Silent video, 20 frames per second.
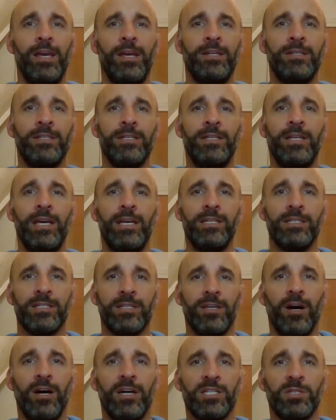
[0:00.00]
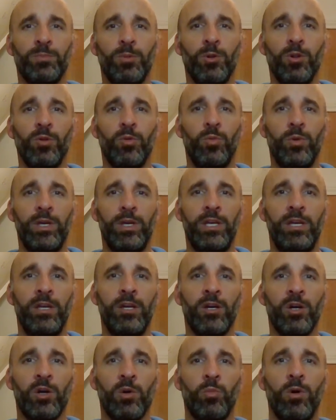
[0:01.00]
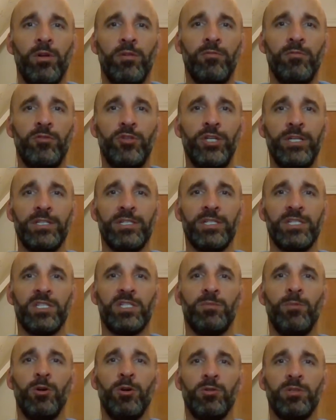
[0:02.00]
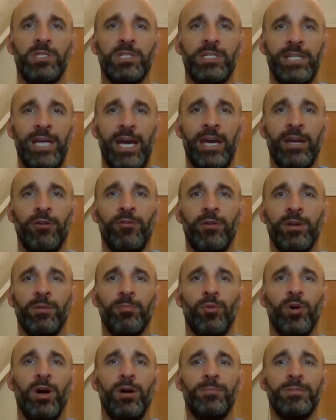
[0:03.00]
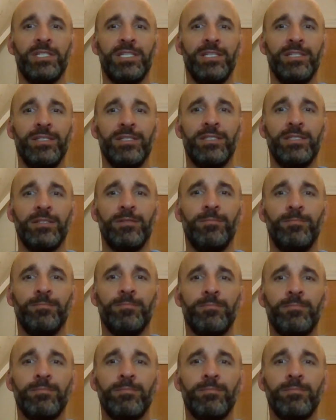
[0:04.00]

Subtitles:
In today's gospel, we hear one of Jesus' most staggering promises.